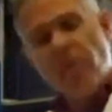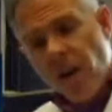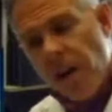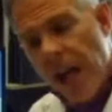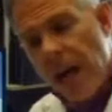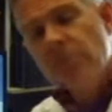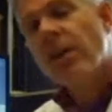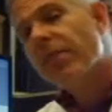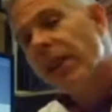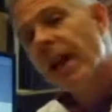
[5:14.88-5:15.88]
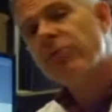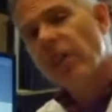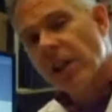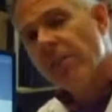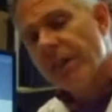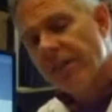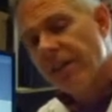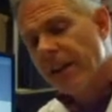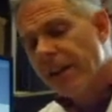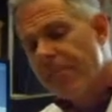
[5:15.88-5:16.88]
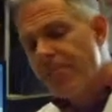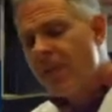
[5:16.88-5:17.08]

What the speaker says: in our labs. Every lab's a little bit differently.